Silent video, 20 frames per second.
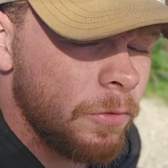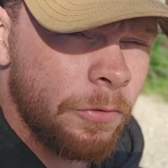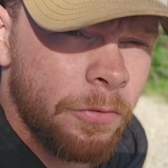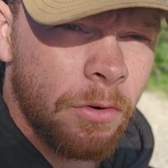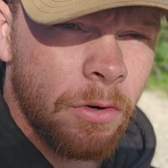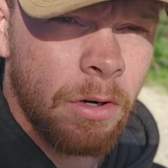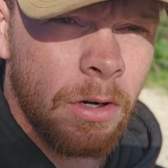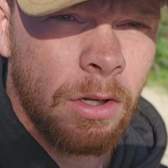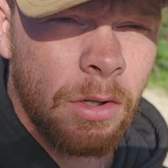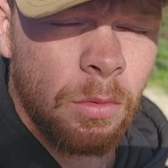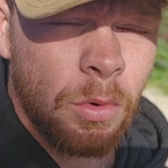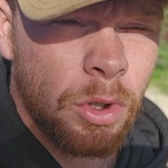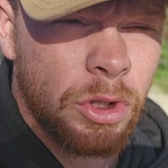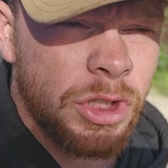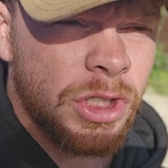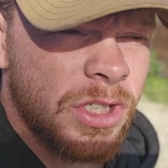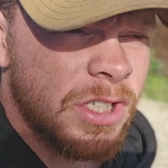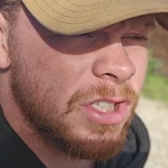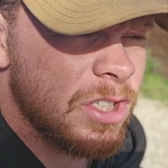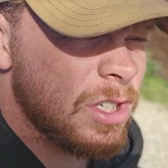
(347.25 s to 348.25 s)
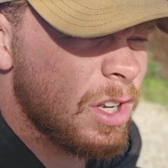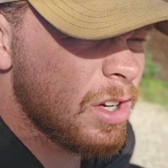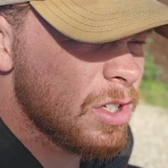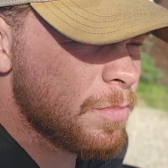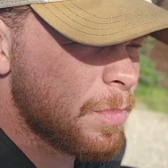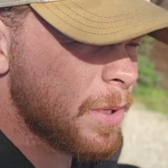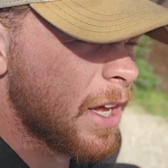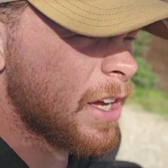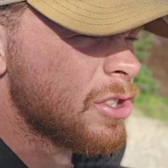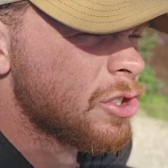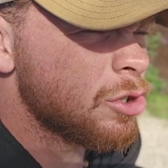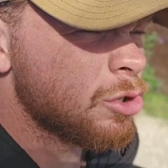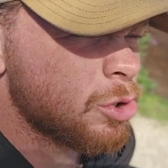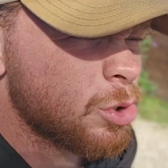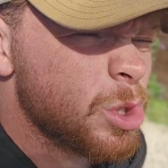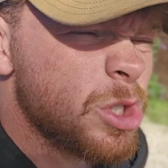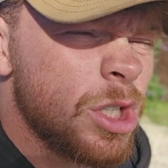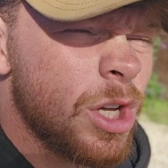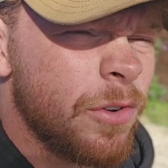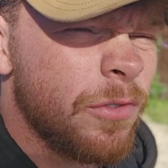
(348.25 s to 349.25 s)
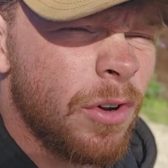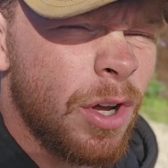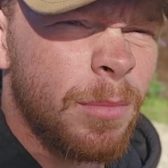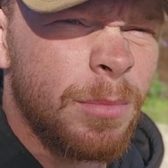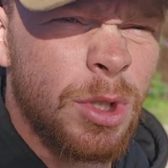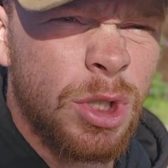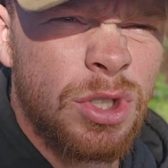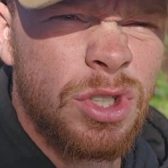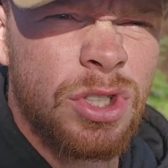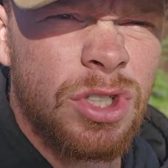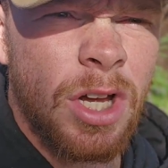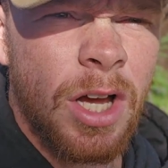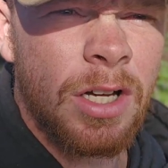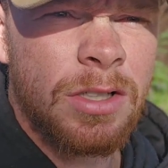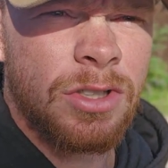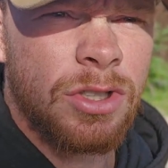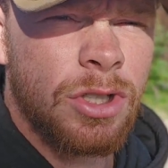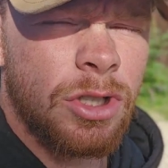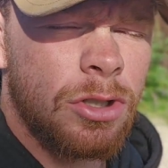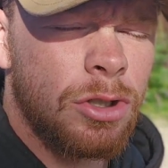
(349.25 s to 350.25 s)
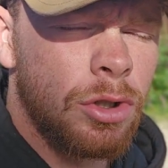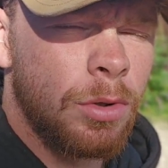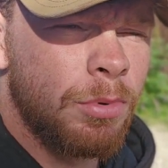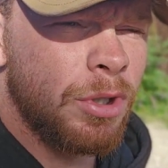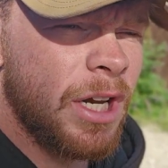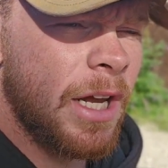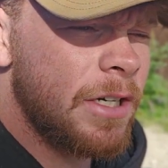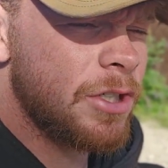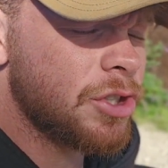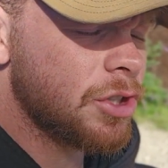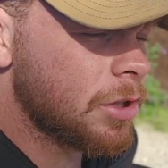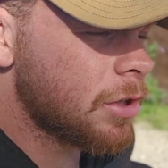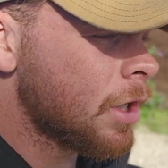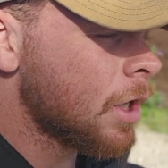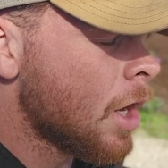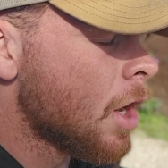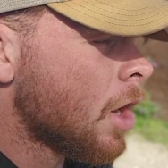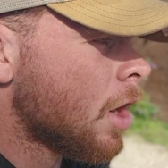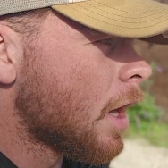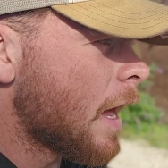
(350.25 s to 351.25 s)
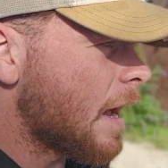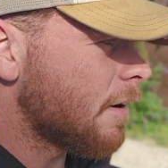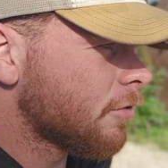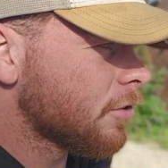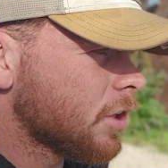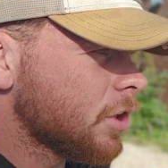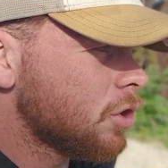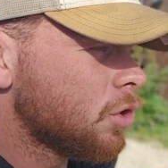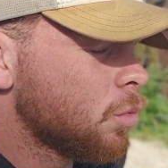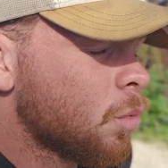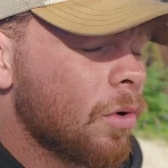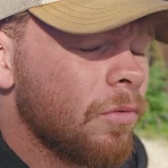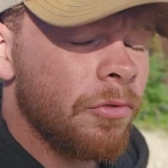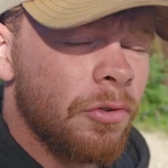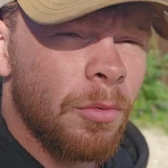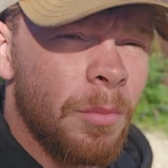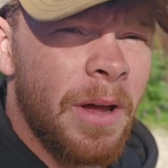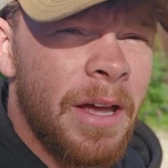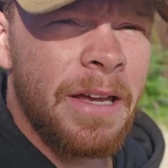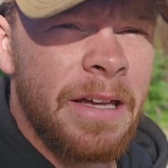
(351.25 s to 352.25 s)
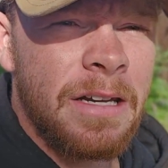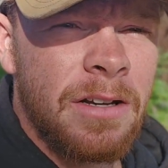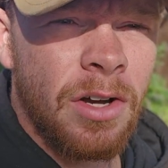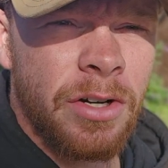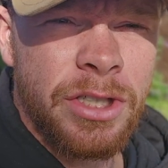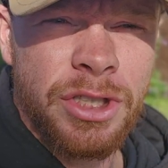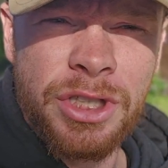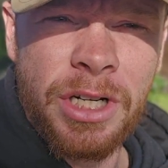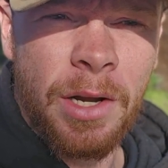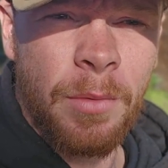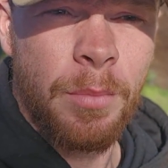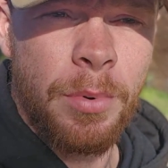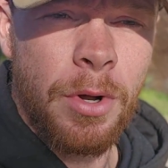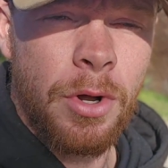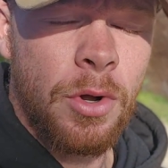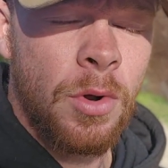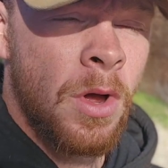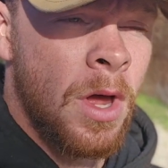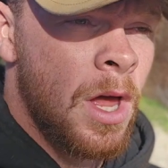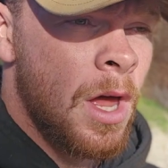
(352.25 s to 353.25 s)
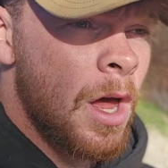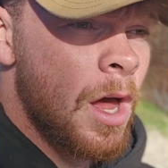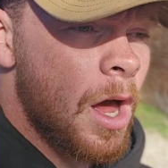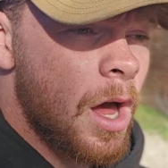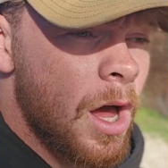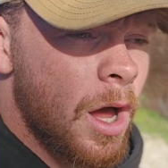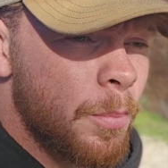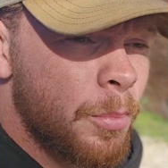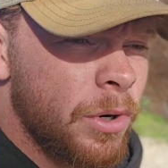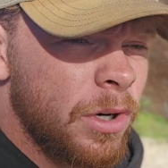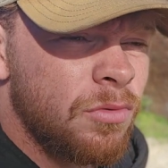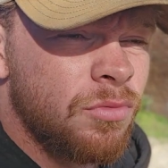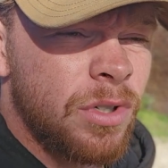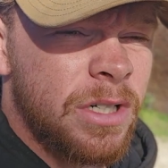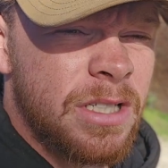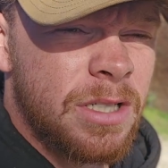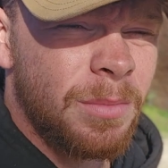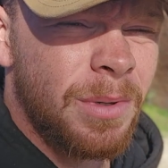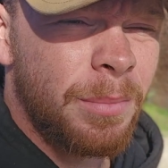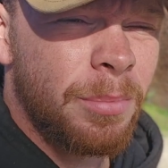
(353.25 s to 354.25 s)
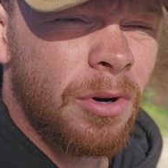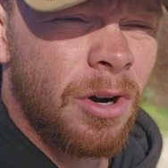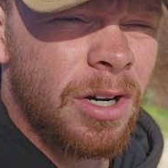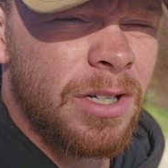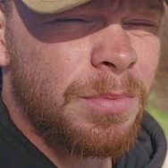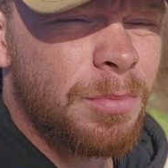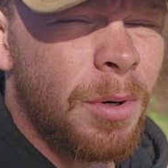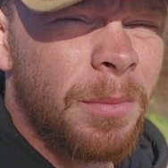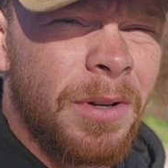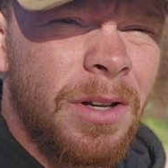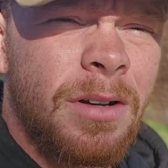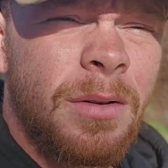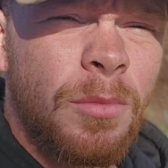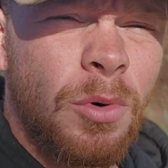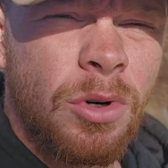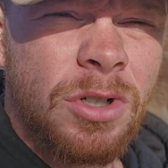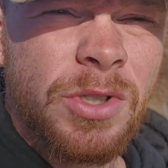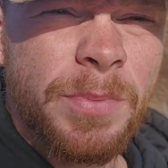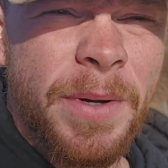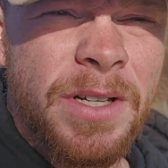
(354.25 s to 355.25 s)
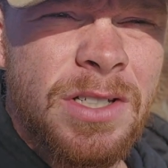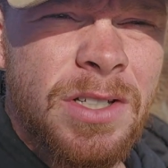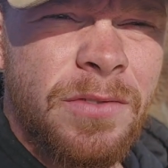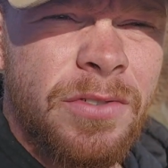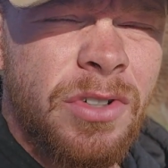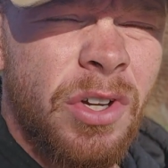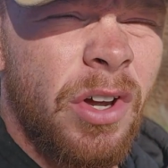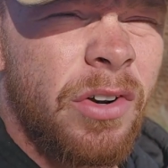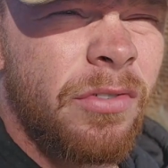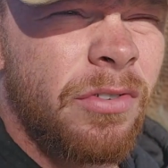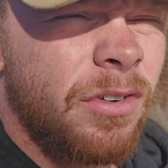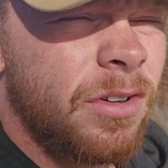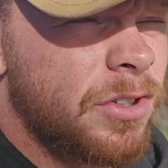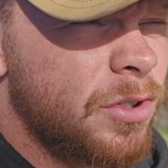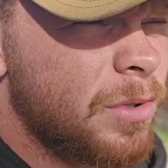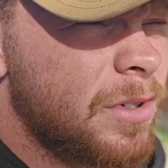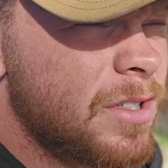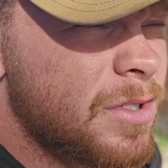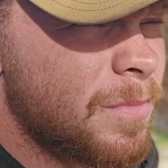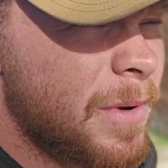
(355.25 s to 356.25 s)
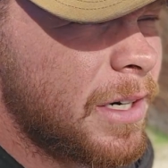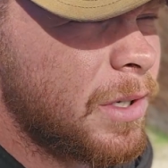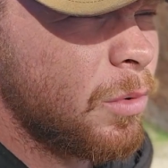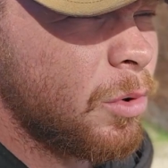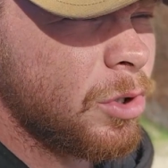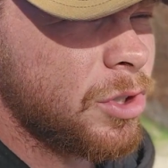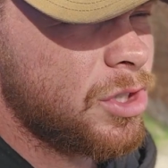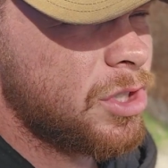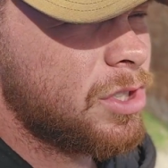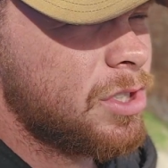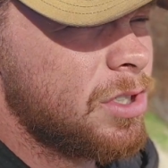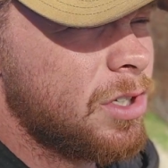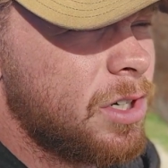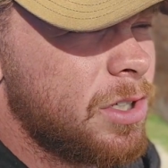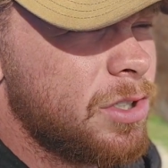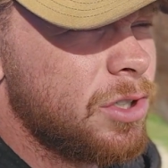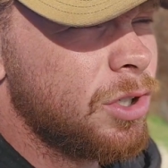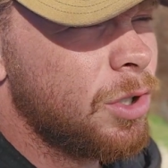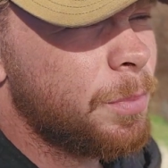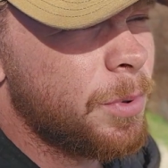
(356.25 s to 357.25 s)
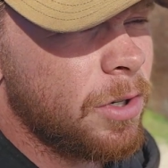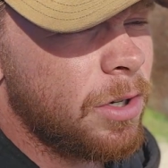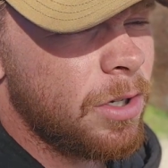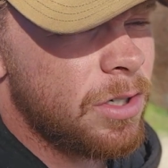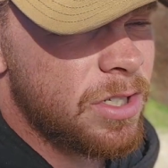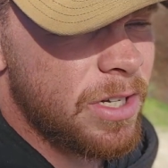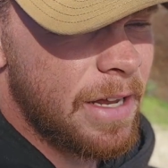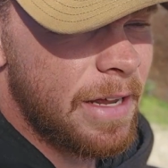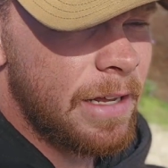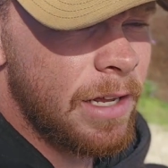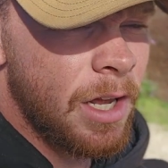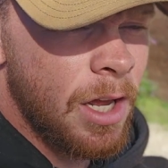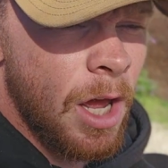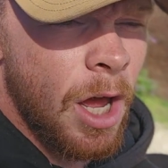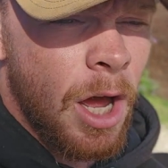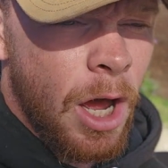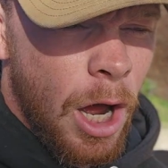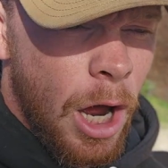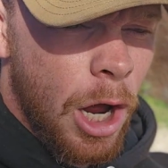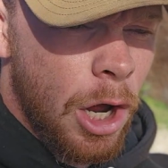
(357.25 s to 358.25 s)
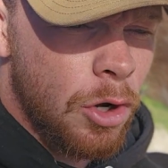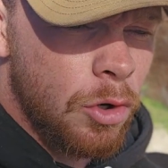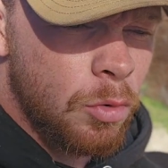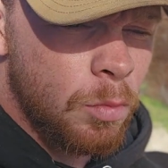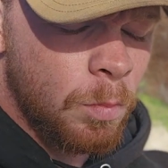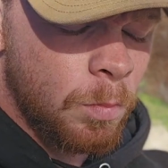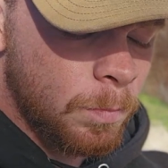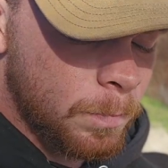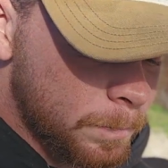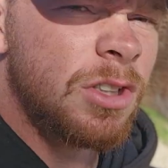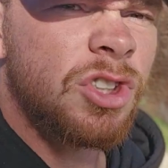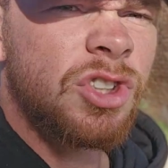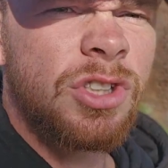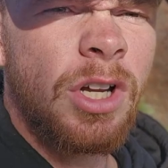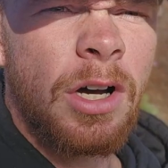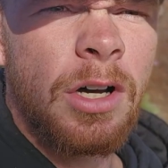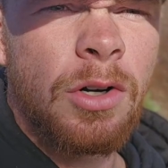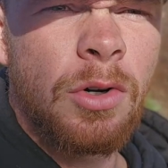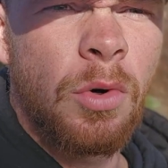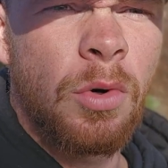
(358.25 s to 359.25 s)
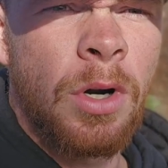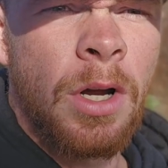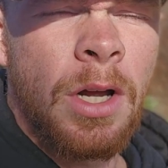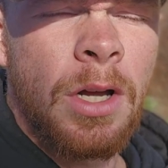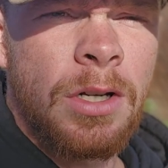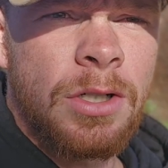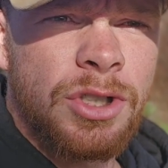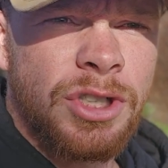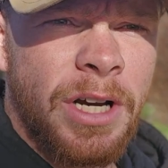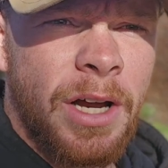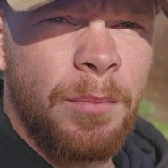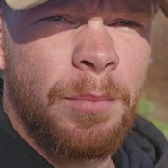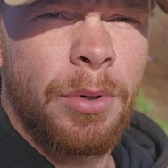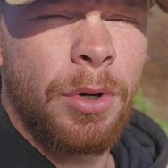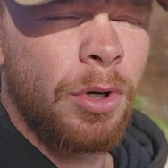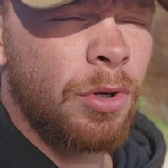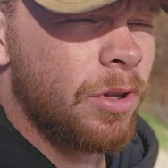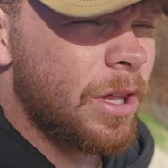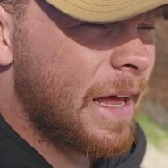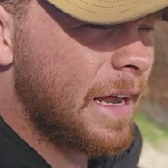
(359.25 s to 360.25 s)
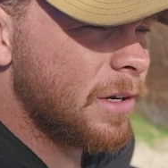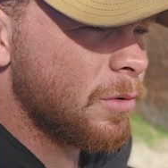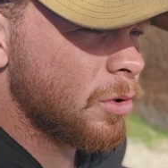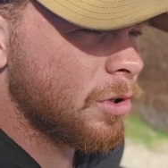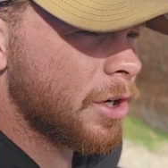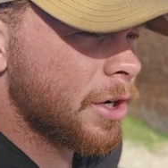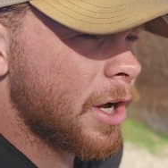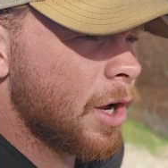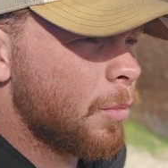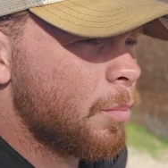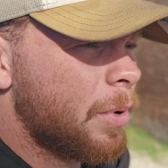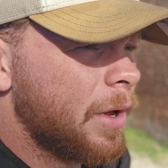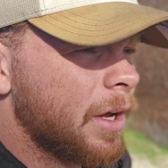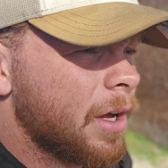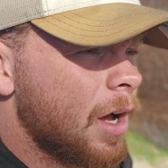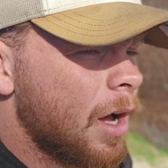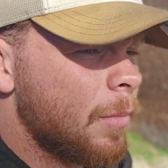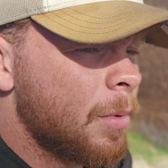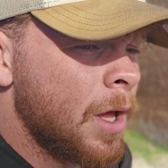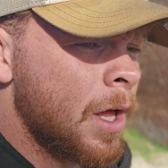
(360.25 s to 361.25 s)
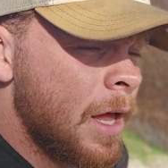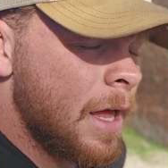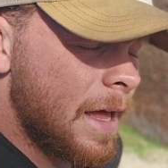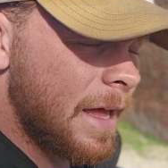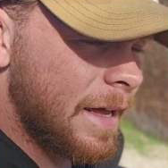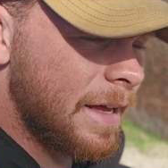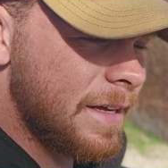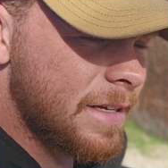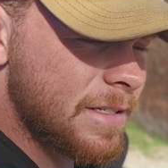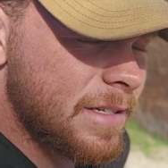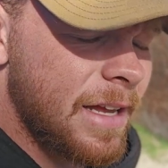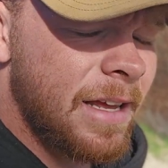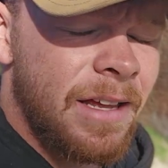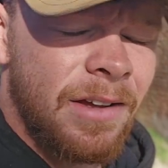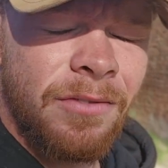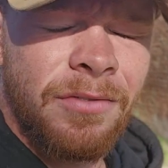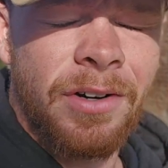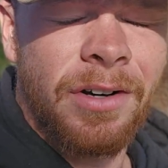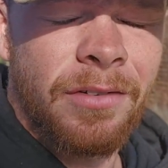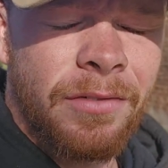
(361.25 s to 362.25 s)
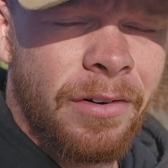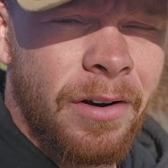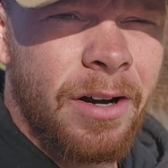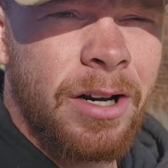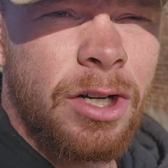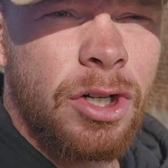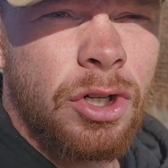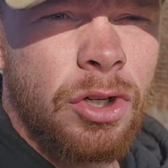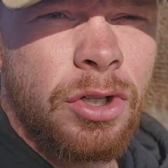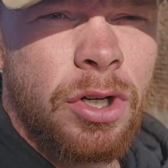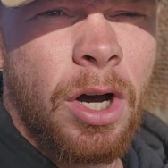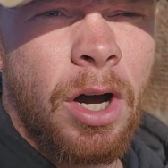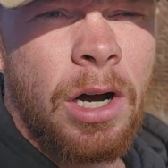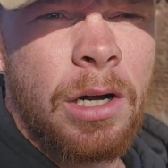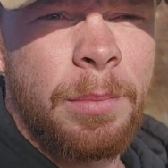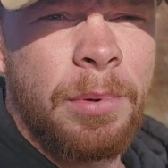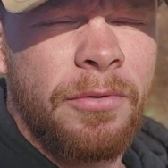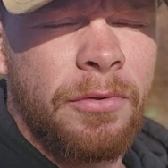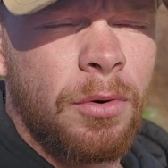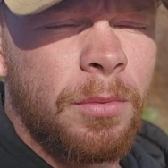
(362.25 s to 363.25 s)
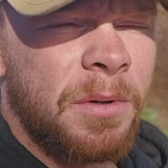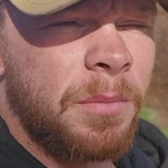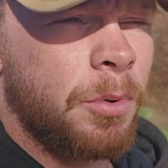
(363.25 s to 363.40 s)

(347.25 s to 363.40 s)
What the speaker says: for the washes. It's a nice pH neutral snow foam, good suds, good lubrication, everything you want from a nice shampoo. Pretty reasonably priced, probably on the more expensive side for doing as many washes as I do, but as a home style shampoo that anyone can go and pick up, it is a very, very good high performing